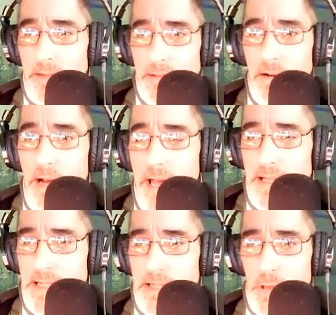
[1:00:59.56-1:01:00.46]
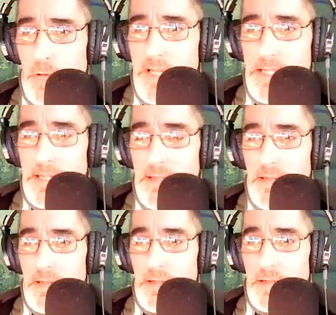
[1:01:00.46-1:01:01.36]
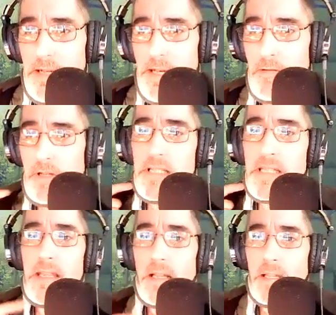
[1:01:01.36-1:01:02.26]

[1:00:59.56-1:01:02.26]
their heads twisted, and you can see the